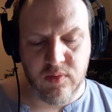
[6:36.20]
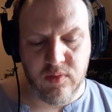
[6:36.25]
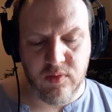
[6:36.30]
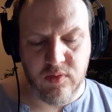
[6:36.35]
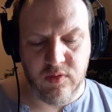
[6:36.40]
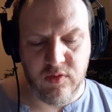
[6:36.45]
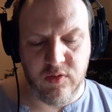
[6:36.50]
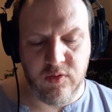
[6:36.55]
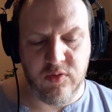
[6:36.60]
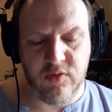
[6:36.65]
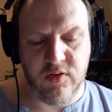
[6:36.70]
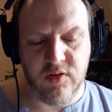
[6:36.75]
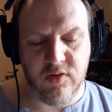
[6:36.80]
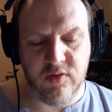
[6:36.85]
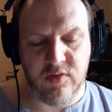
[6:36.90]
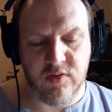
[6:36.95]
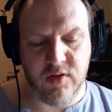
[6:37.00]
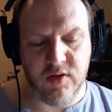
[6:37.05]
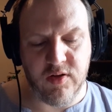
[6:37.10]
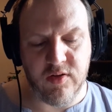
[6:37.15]
"You see
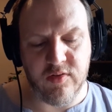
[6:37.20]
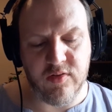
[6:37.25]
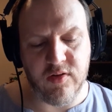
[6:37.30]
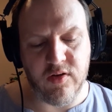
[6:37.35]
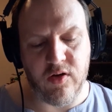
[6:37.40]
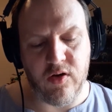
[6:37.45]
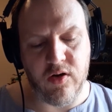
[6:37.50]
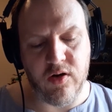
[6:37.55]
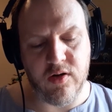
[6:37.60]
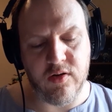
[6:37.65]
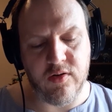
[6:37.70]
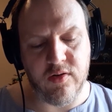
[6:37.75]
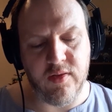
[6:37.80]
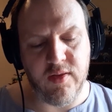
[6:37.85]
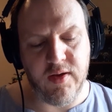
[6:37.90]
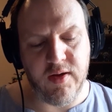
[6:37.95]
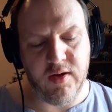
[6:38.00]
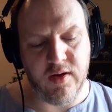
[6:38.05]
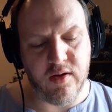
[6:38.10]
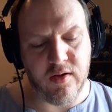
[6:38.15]
things that aren't
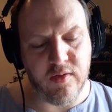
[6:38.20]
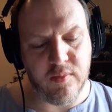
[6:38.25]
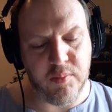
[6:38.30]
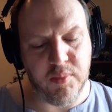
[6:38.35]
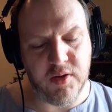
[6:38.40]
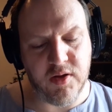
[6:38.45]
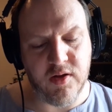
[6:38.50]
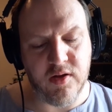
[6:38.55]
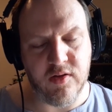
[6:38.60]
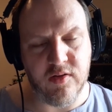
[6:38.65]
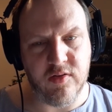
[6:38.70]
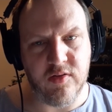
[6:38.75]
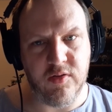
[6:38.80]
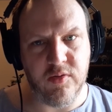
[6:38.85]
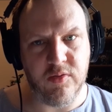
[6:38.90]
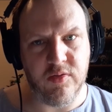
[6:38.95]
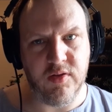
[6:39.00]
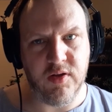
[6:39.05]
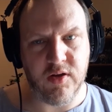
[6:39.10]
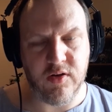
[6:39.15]
there because you
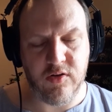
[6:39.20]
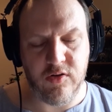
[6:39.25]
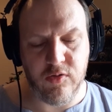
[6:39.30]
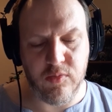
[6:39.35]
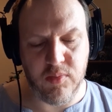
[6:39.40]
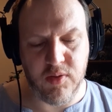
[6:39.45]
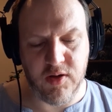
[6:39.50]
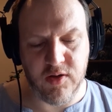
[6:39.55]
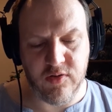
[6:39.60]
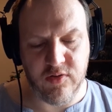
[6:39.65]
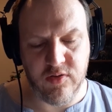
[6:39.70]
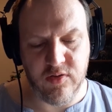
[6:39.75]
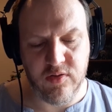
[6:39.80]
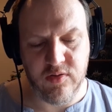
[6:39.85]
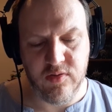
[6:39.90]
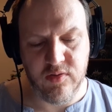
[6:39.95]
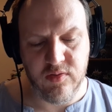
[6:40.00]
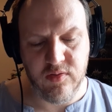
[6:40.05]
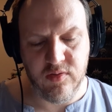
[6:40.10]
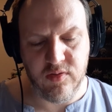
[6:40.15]
think too much,"
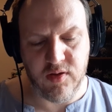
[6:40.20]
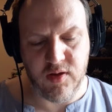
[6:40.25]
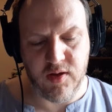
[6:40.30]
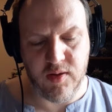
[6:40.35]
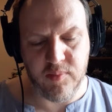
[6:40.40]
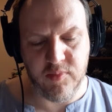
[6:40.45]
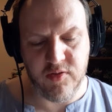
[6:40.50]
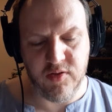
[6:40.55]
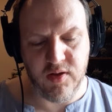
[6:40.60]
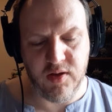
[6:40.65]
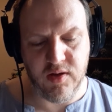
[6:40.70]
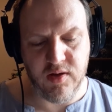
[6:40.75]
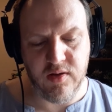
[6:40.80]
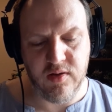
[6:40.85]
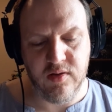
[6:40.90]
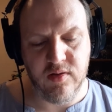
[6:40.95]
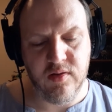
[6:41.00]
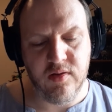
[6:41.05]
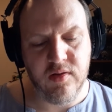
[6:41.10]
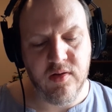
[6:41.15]
Tob said,
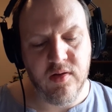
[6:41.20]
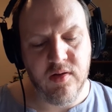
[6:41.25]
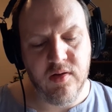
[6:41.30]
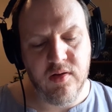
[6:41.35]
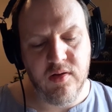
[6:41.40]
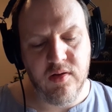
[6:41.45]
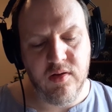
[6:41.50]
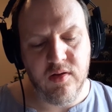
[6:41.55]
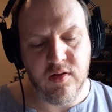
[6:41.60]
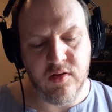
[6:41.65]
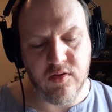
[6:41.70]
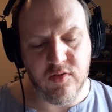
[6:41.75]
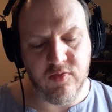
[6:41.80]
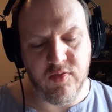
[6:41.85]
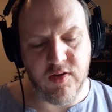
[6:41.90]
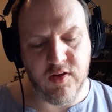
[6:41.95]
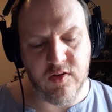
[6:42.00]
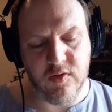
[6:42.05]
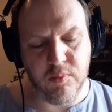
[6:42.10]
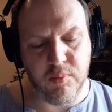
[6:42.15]
his
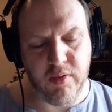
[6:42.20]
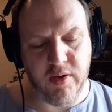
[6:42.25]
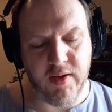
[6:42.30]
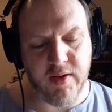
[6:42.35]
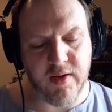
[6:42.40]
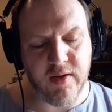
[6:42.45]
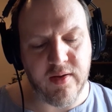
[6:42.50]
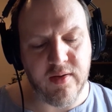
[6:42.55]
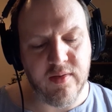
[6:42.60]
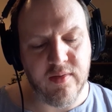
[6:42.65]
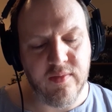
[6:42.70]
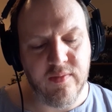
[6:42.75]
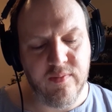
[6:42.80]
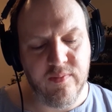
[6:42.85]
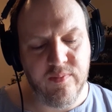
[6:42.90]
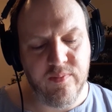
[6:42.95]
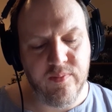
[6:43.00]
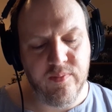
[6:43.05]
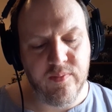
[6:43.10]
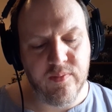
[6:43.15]
face blank,
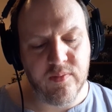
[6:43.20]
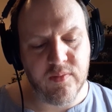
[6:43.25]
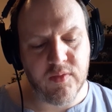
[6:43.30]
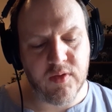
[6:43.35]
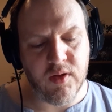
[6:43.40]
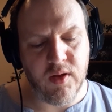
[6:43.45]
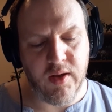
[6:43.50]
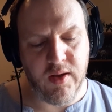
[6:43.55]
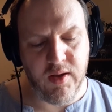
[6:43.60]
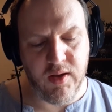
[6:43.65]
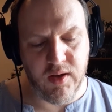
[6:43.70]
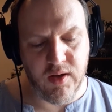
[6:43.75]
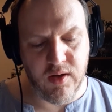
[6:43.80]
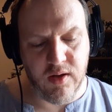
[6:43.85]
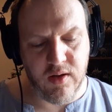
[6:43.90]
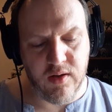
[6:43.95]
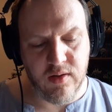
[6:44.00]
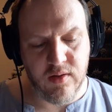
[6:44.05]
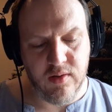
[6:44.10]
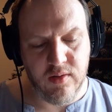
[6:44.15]
"and
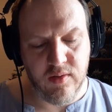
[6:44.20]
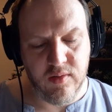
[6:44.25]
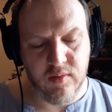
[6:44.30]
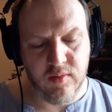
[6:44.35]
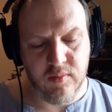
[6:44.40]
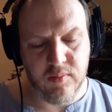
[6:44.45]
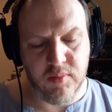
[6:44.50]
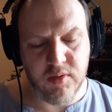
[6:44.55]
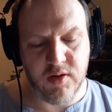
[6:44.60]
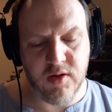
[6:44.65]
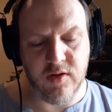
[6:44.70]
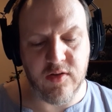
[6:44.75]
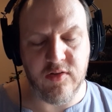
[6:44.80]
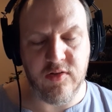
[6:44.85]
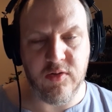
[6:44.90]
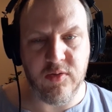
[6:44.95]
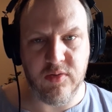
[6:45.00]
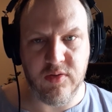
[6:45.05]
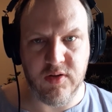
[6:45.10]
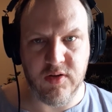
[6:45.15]
because you
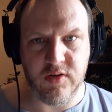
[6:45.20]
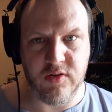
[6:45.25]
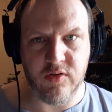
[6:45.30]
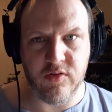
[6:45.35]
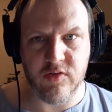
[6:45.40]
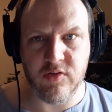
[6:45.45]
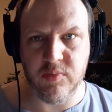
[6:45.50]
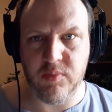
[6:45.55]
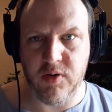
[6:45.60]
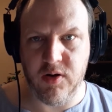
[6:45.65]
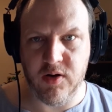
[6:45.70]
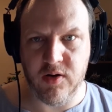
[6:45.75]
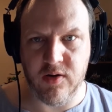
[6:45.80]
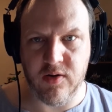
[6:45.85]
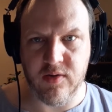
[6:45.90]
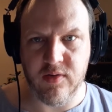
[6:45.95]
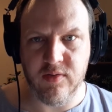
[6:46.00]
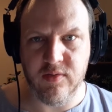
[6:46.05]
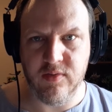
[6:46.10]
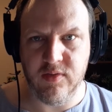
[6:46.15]
think you're
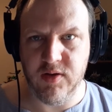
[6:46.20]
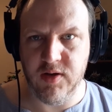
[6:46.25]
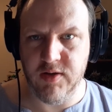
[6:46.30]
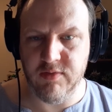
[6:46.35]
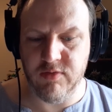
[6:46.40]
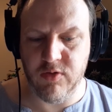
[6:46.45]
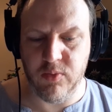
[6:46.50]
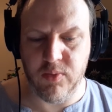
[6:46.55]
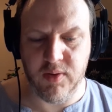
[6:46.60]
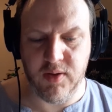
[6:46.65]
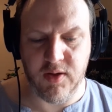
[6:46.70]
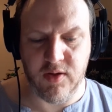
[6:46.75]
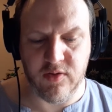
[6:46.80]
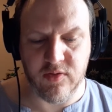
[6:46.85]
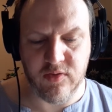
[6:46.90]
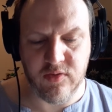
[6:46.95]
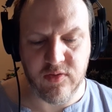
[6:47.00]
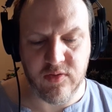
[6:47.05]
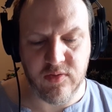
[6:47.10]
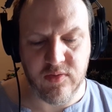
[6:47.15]
smarter than everyone
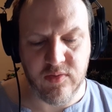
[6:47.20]
else."